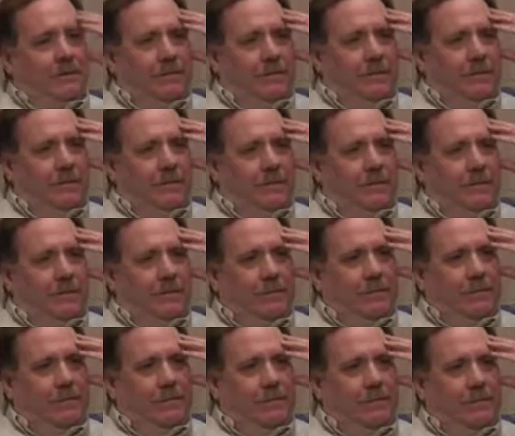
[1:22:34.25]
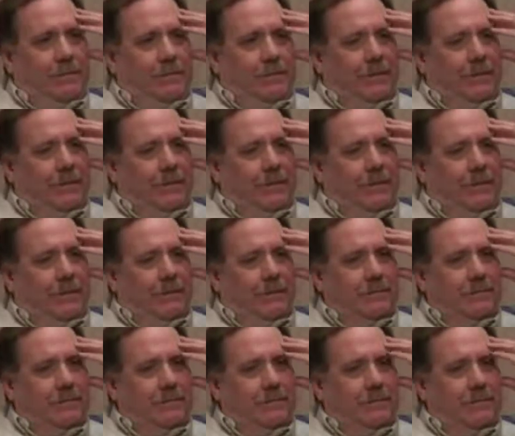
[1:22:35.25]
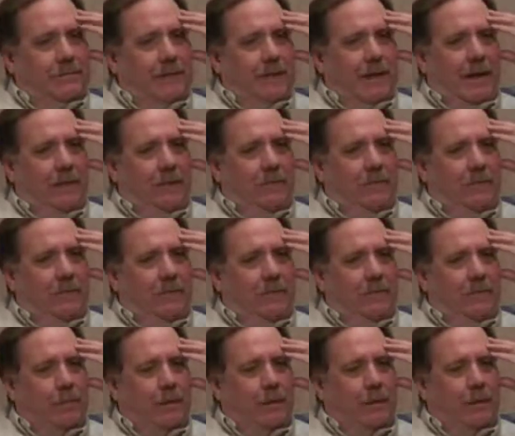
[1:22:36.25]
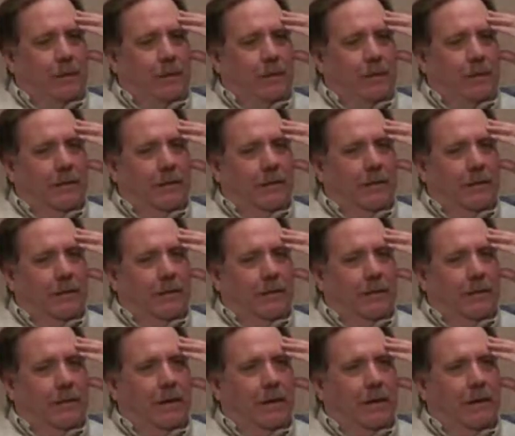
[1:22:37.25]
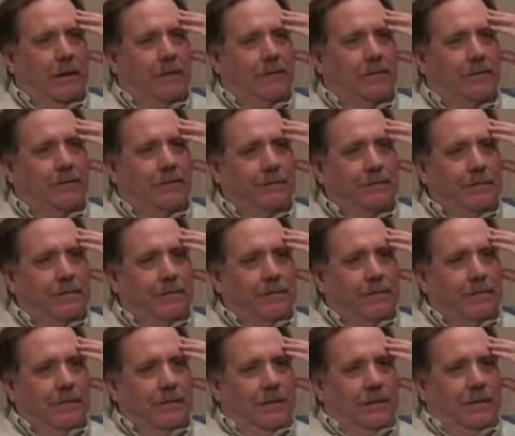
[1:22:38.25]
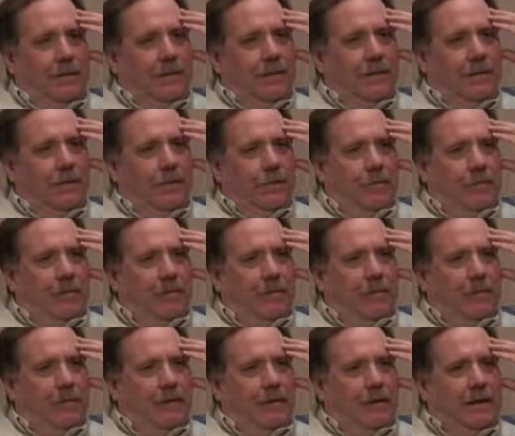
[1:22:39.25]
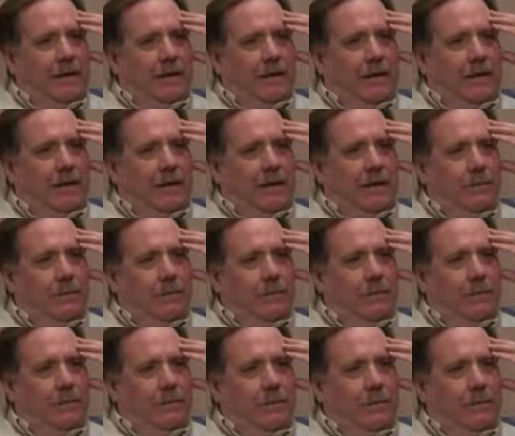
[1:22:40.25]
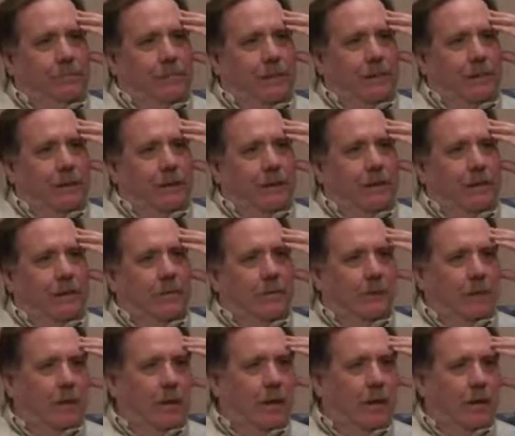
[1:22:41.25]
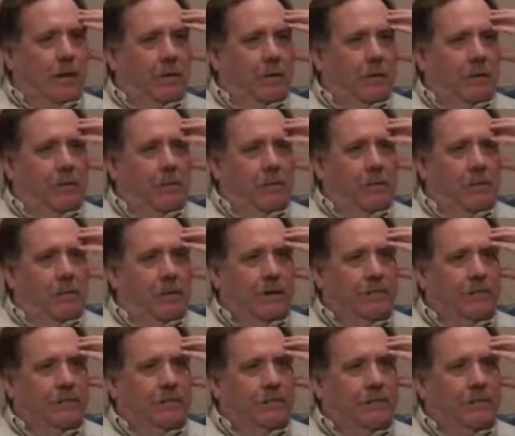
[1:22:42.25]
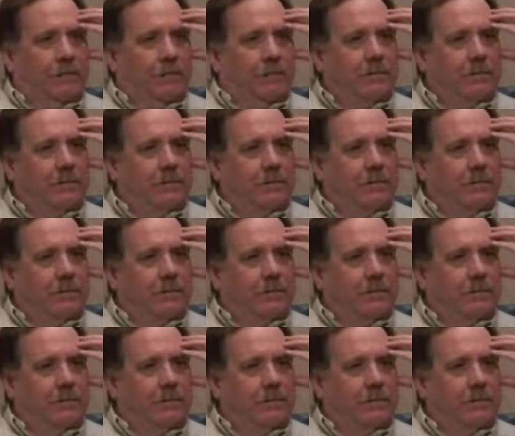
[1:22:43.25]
So, so and that was probably one of the last efforts that they put together prior to Lorenzo